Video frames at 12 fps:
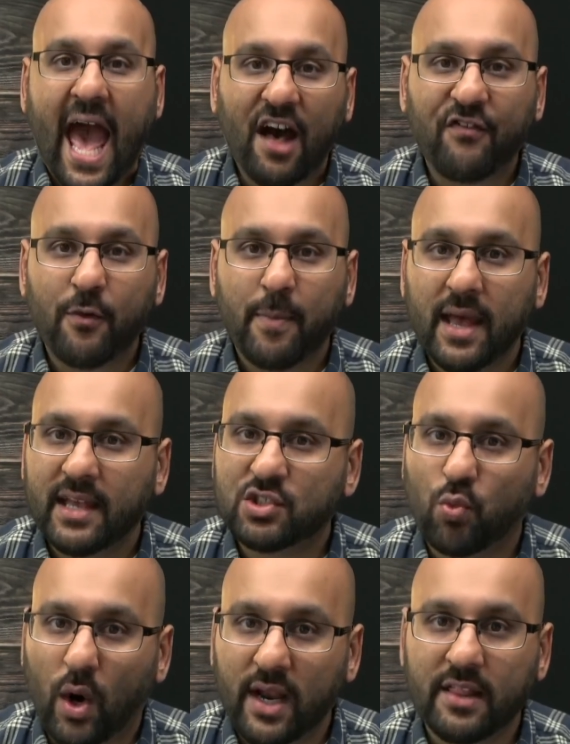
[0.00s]
Alphabet is
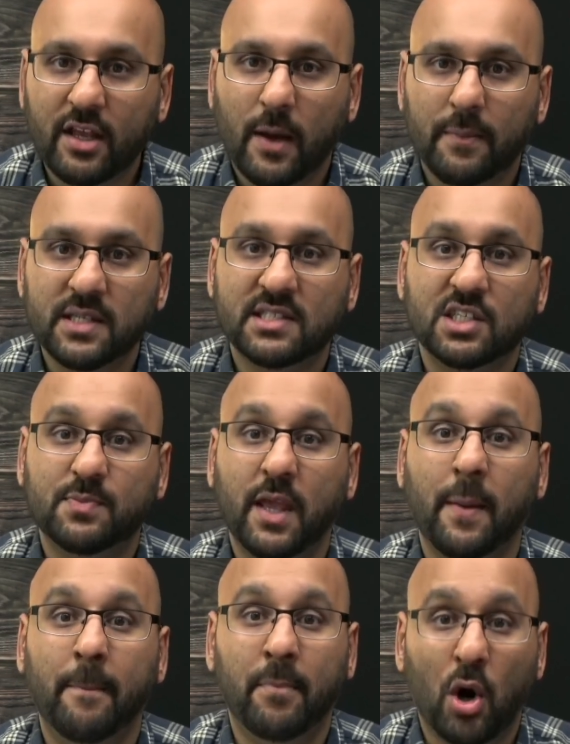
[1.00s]
one of the companies that's
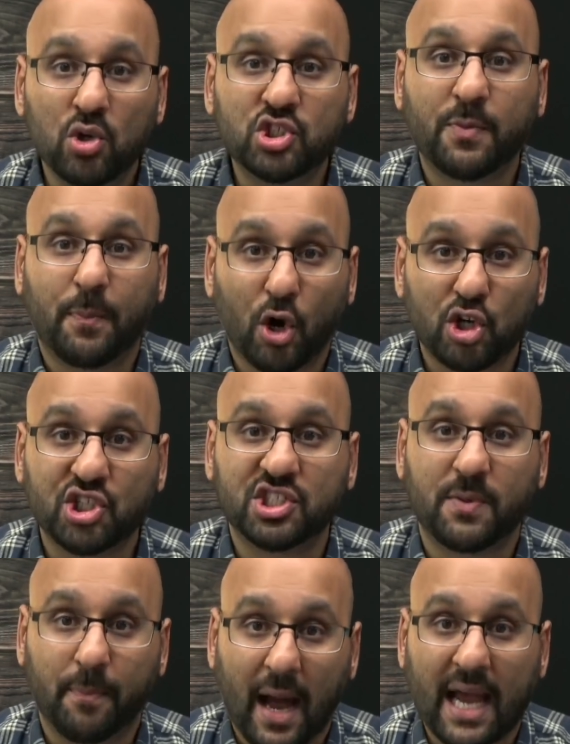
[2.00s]
being most
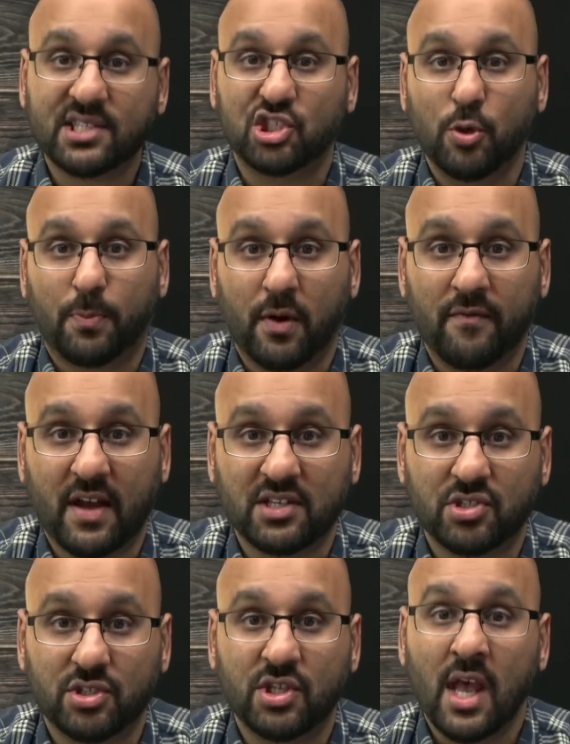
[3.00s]
purchased by super
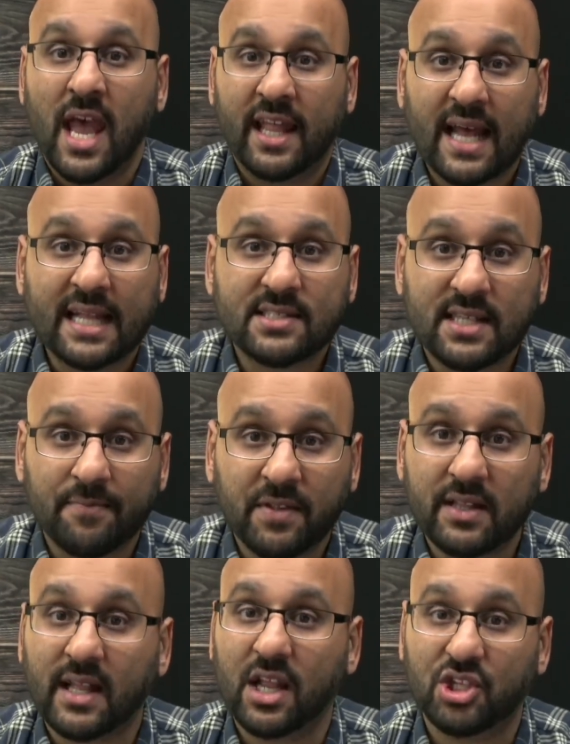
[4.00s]
investors. And that's something
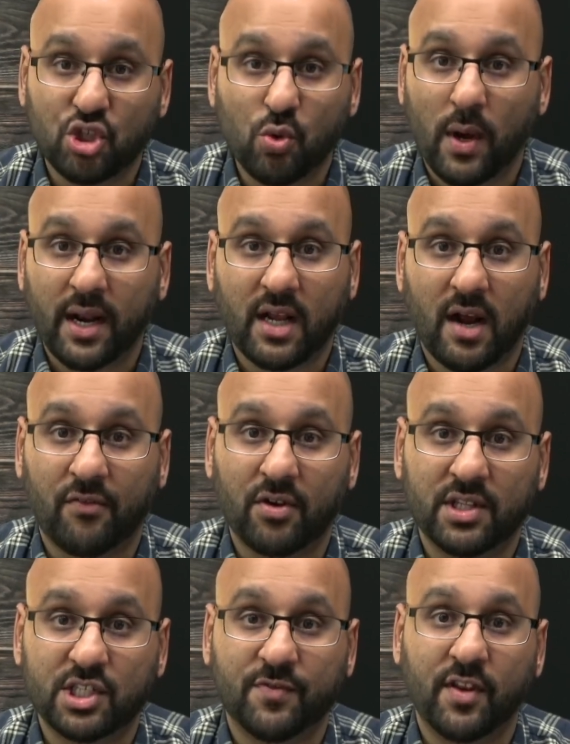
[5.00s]
that I do want to cover in
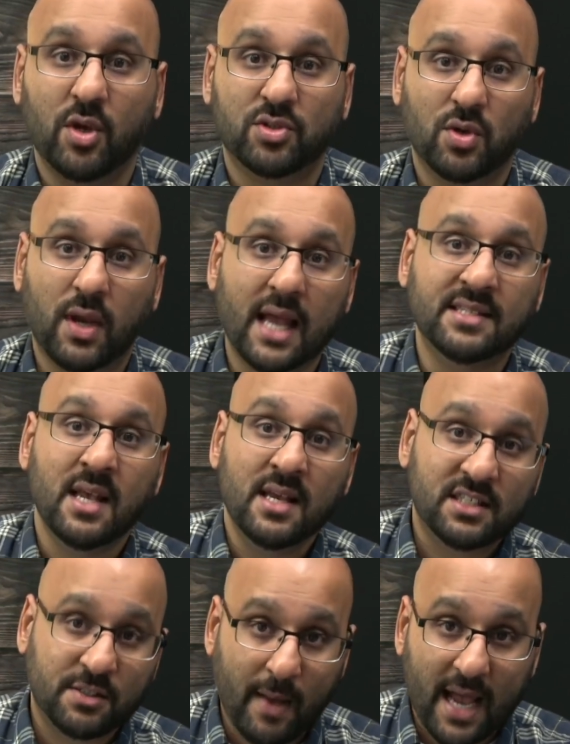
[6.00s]
this video. So guys,
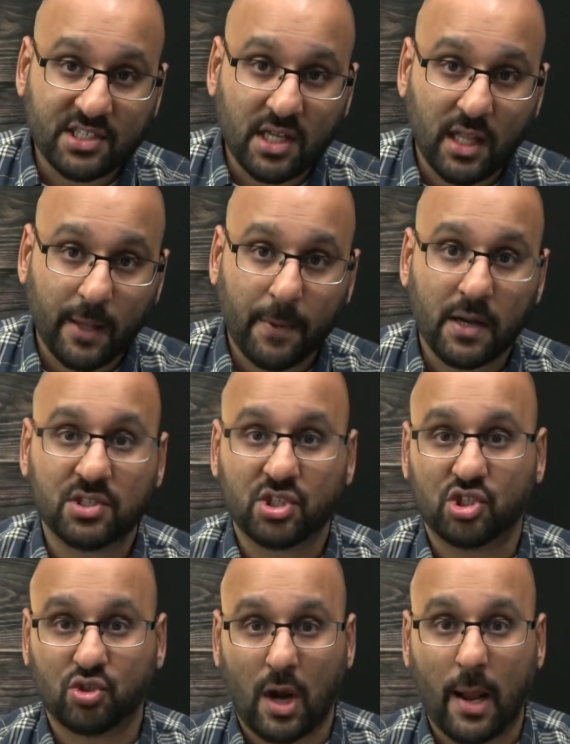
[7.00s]
smash that like button and
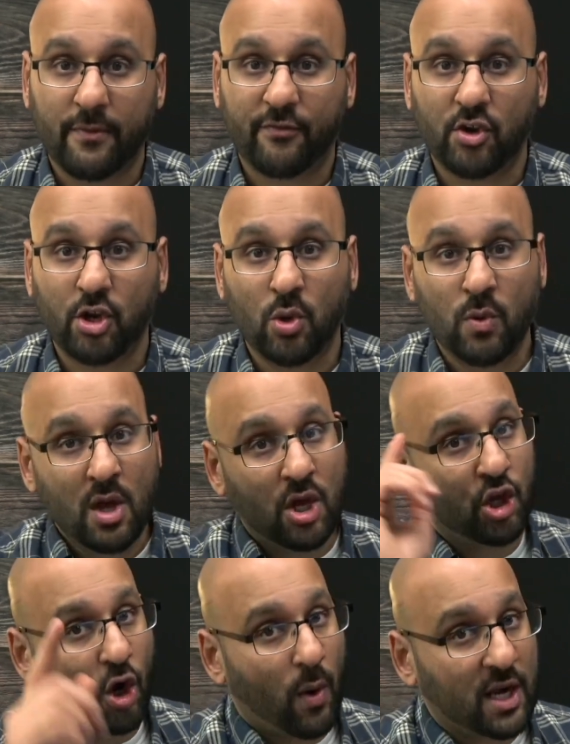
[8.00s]
subscribe if you're new.
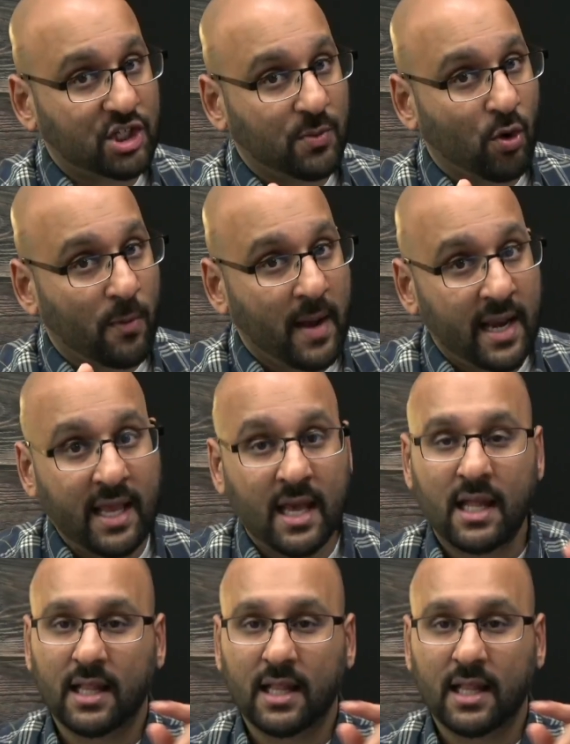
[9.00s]
You're watching Moore Money.